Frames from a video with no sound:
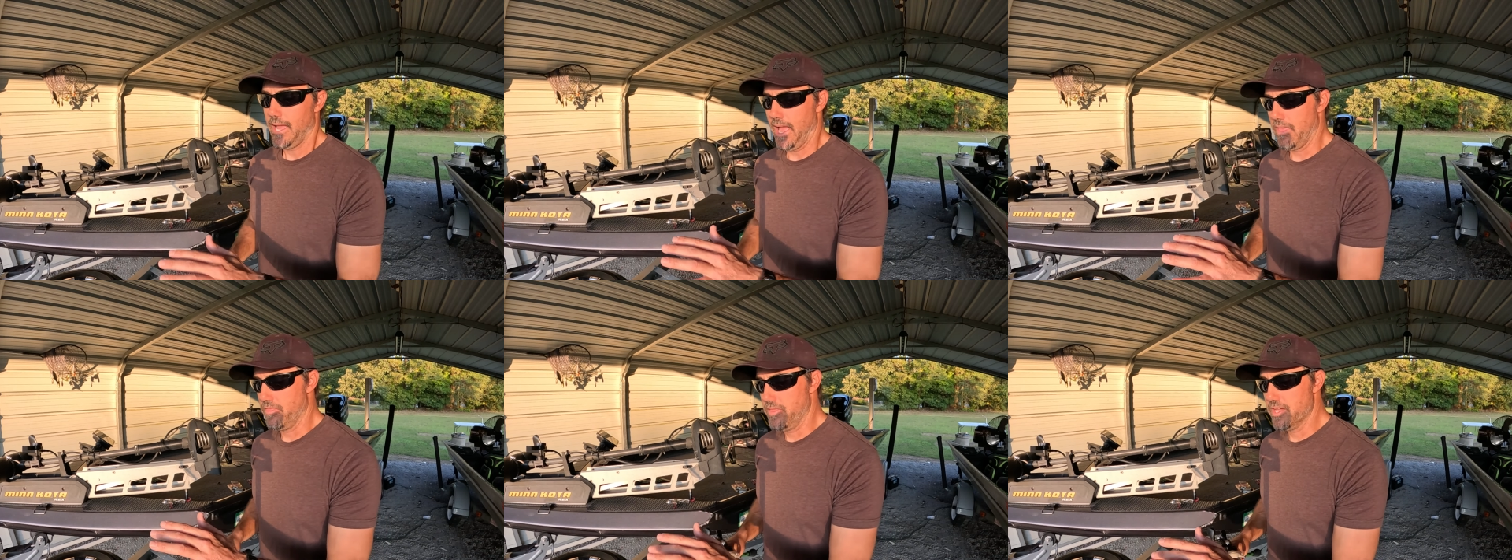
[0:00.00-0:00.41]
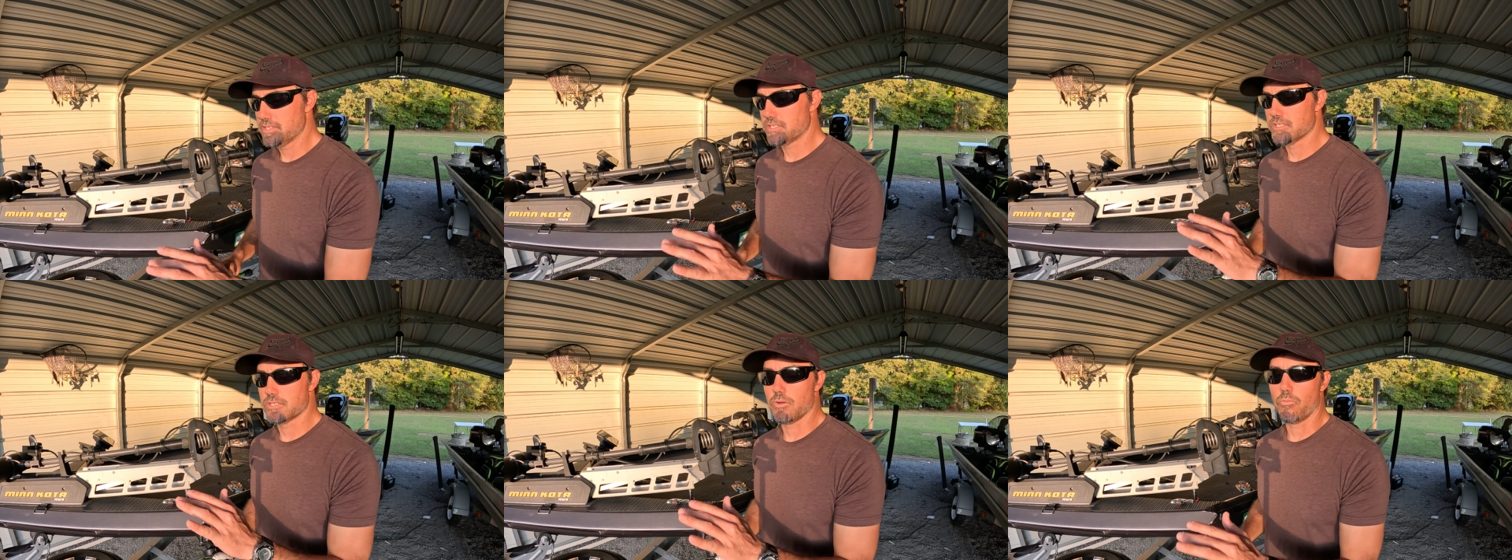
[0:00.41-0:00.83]
and
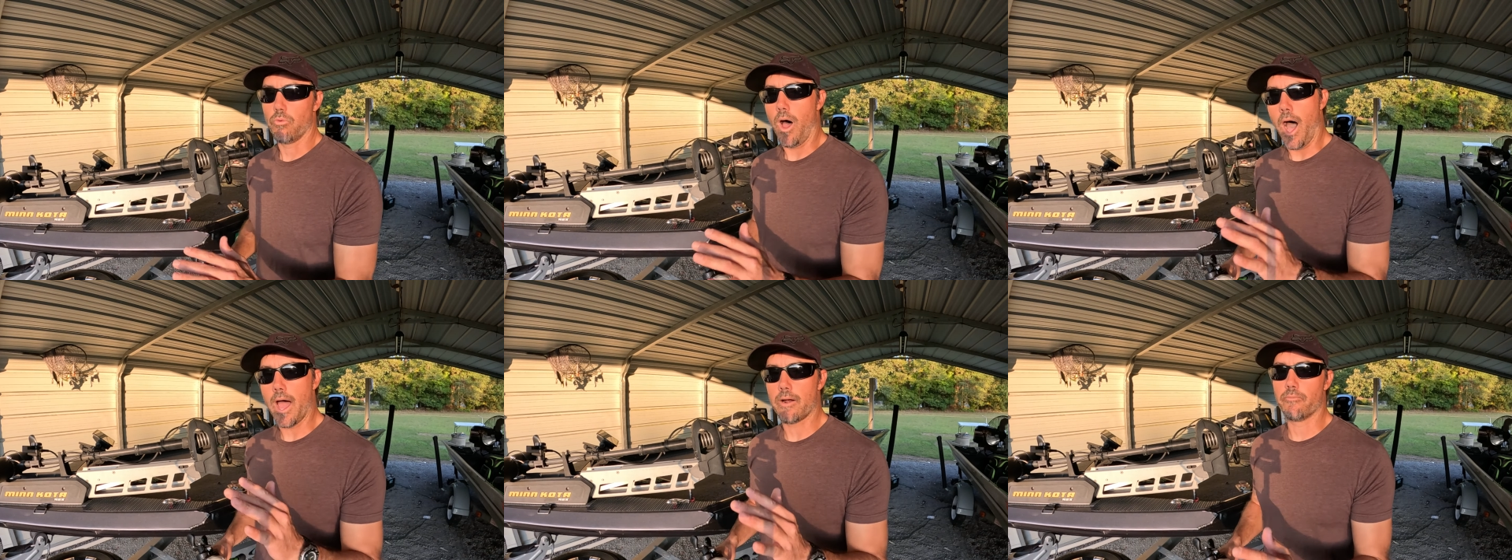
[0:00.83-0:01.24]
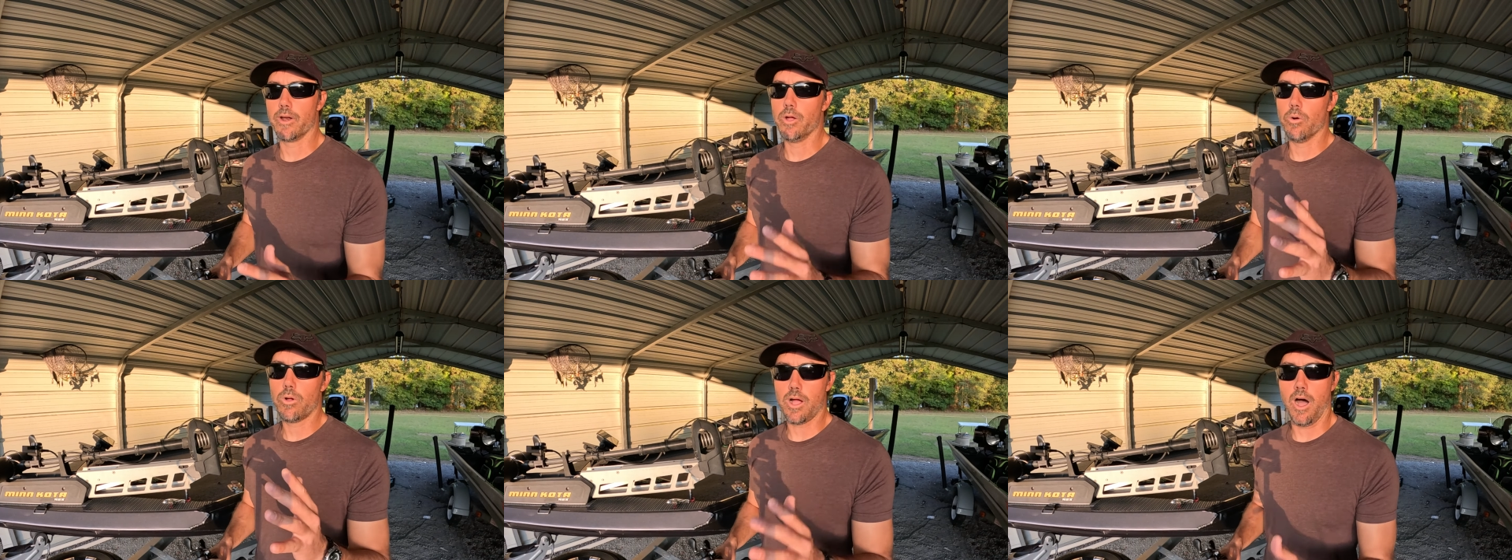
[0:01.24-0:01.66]
this is the rod and
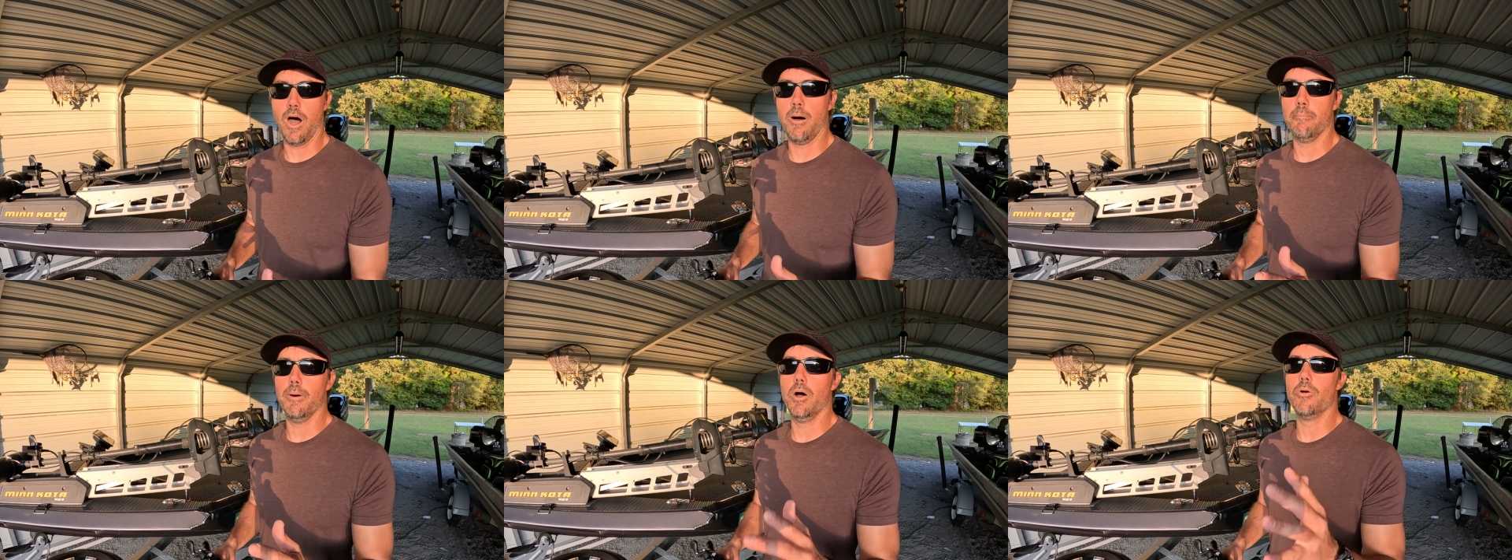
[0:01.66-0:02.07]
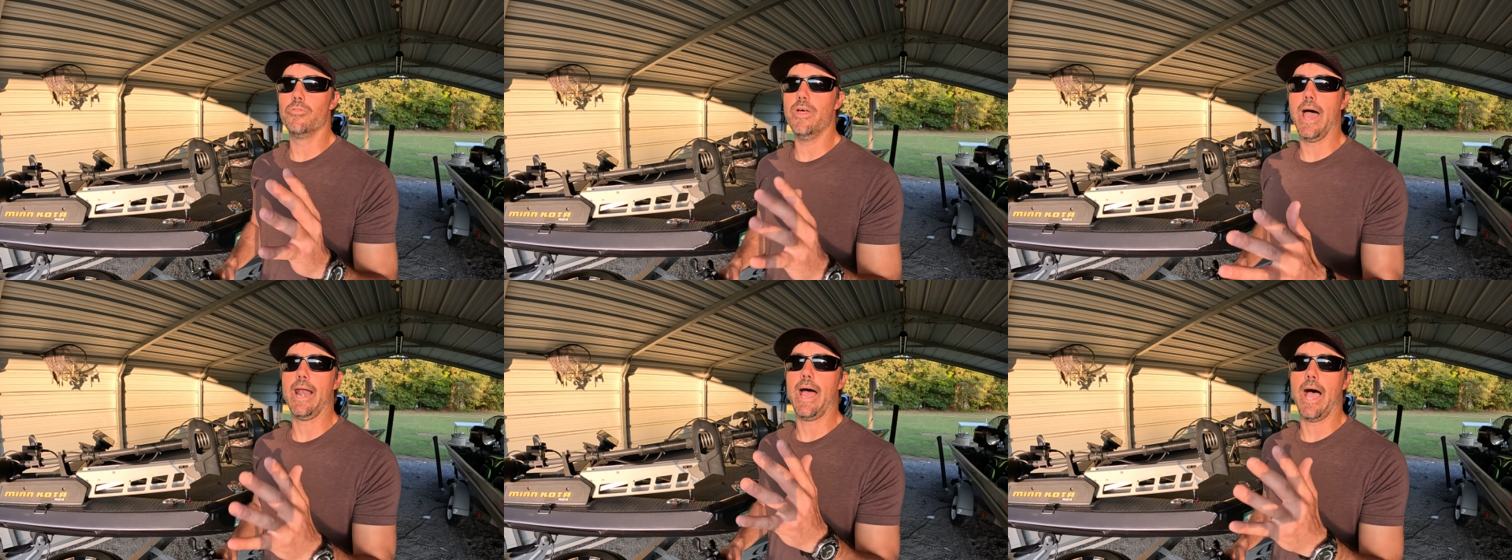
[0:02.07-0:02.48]
reel combo
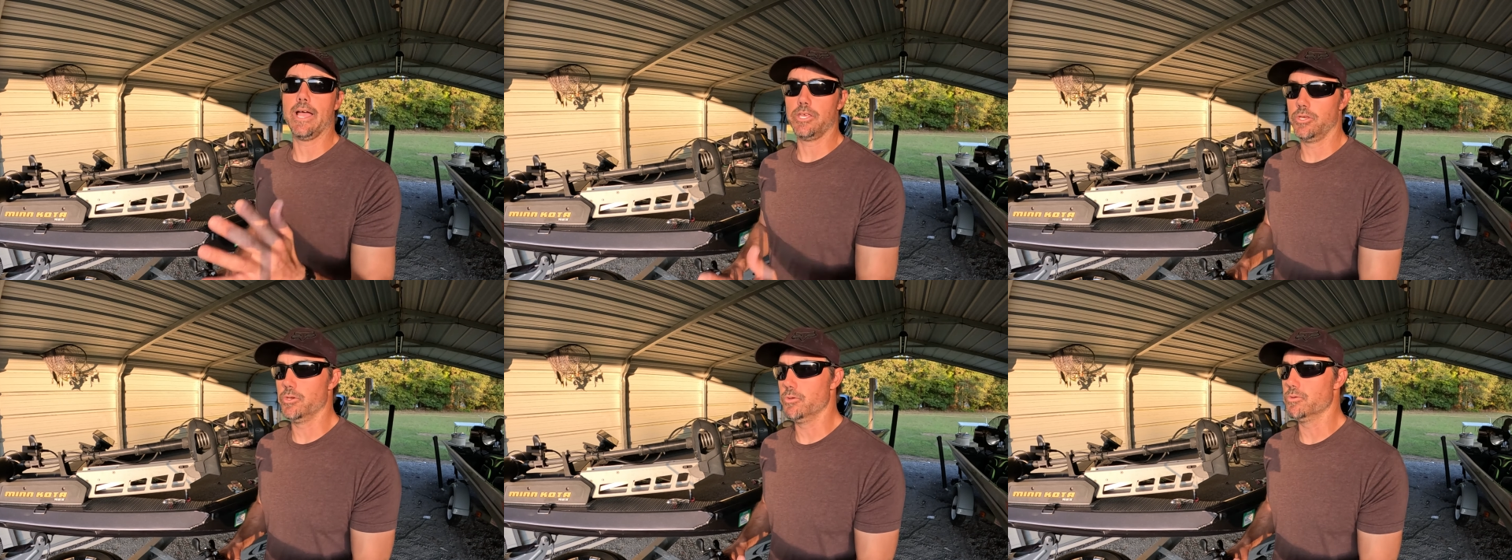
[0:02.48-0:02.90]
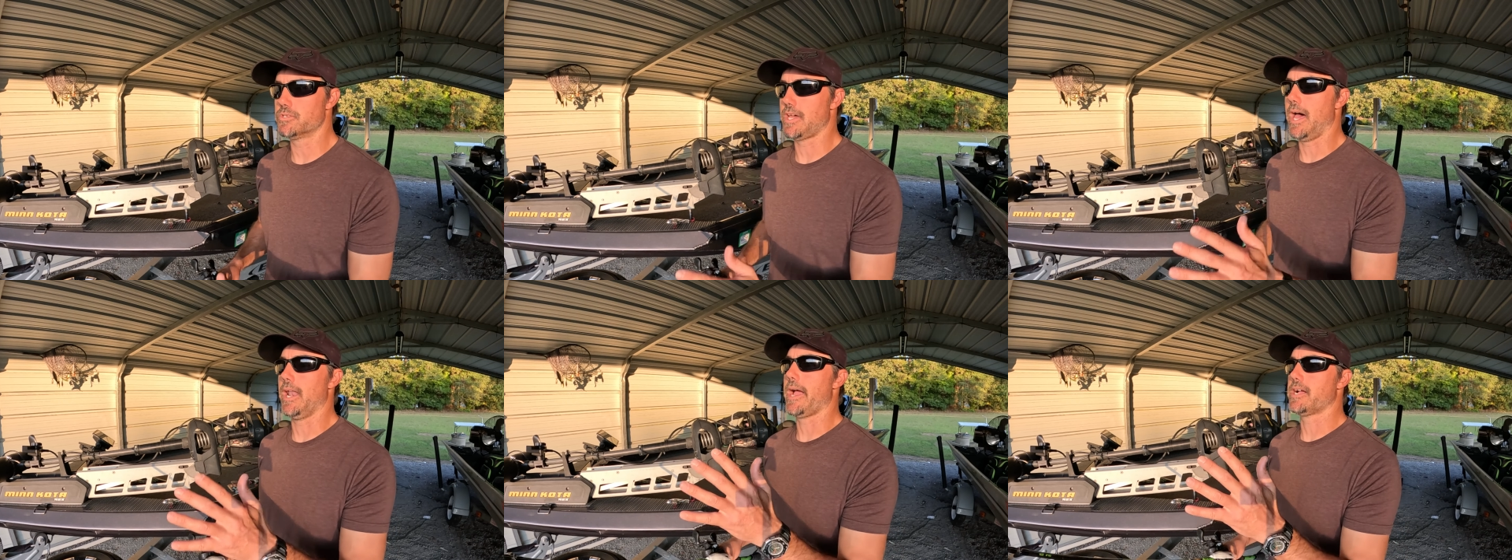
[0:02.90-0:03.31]
that I use.
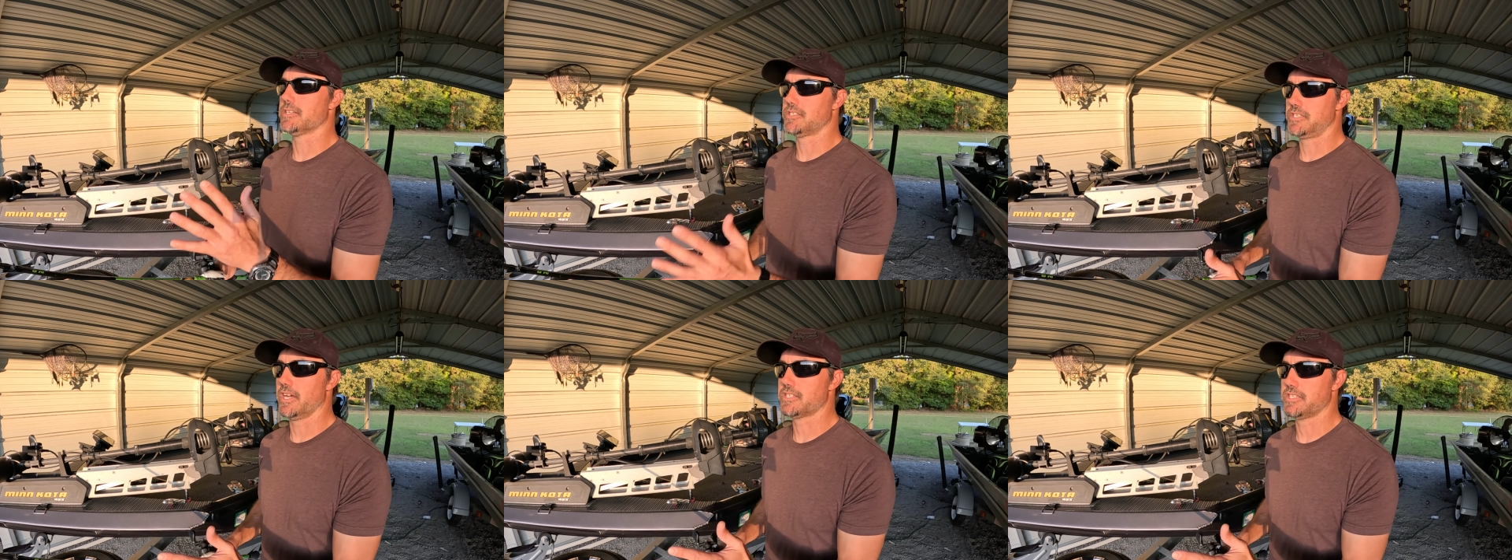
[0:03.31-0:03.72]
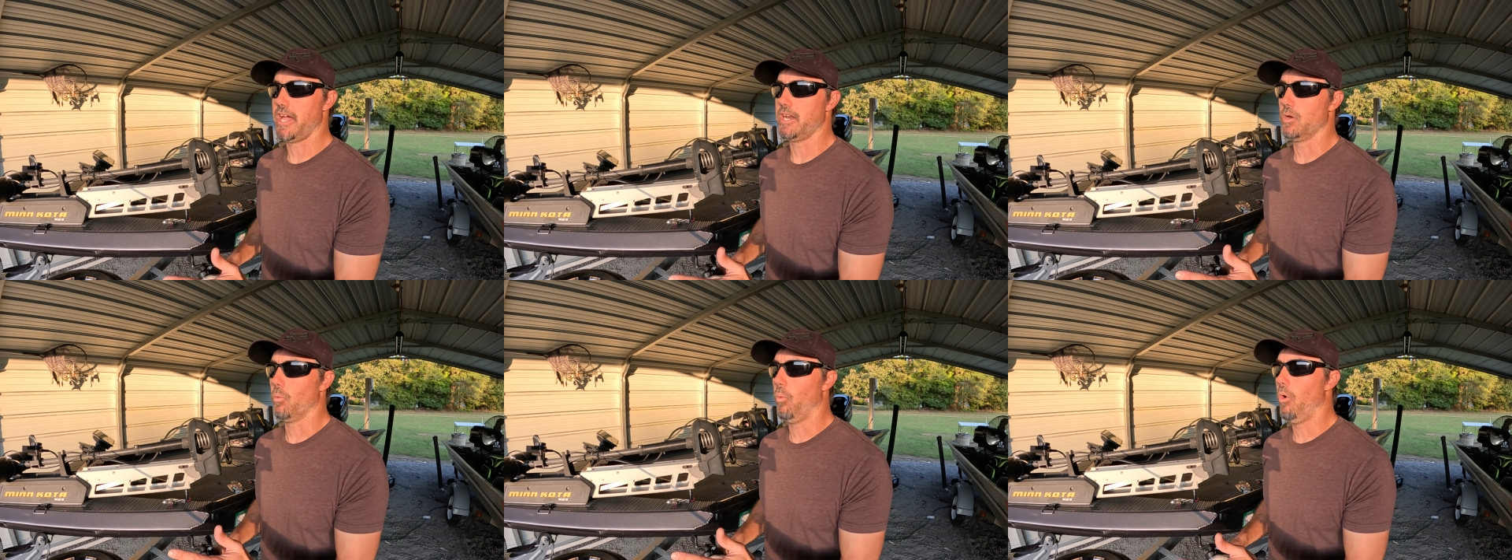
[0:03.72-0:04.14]
I like a
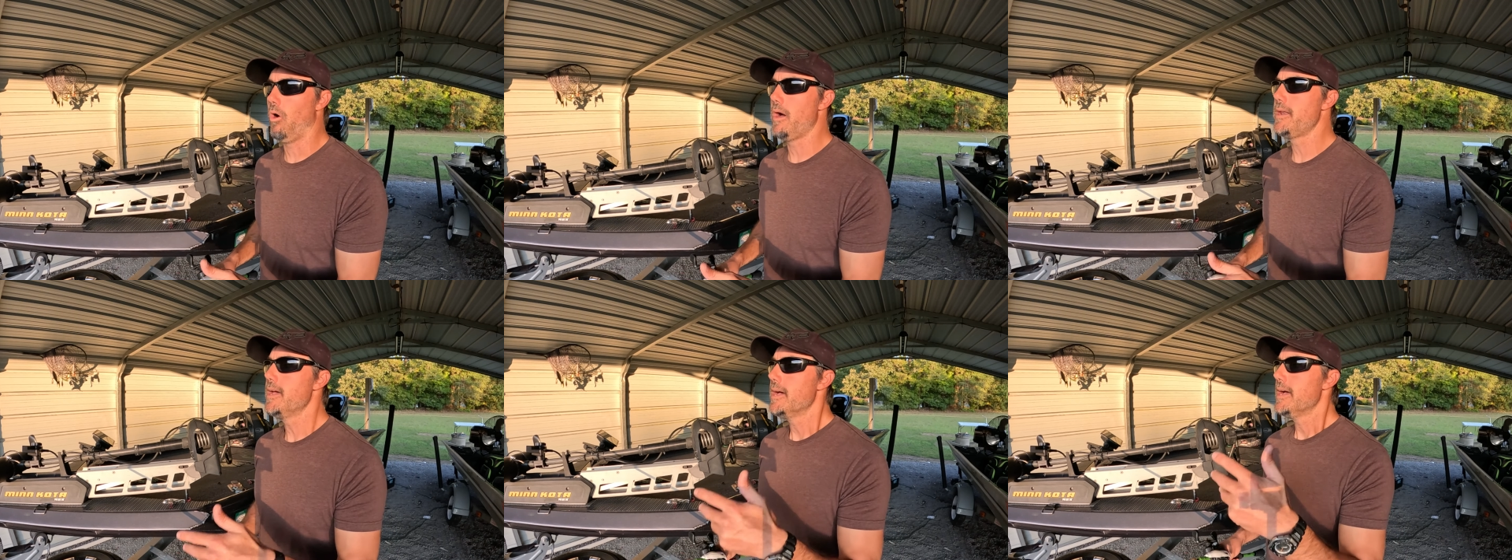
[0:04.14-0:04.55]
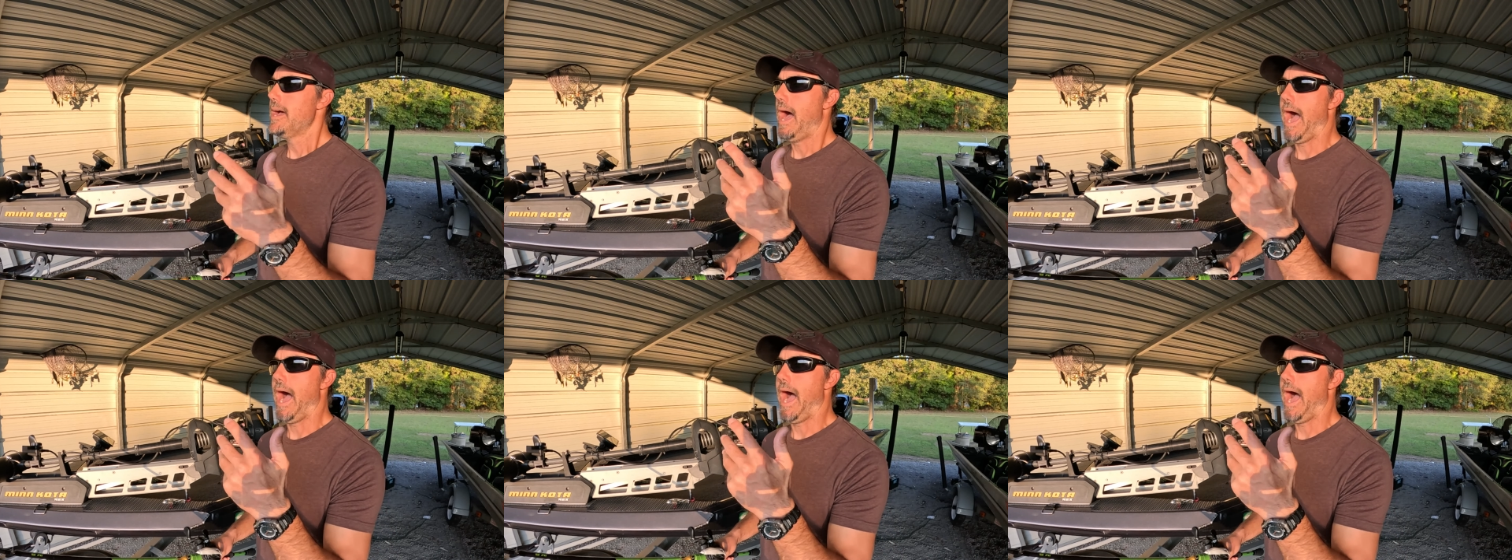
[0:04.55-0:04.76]
6:8 to 1.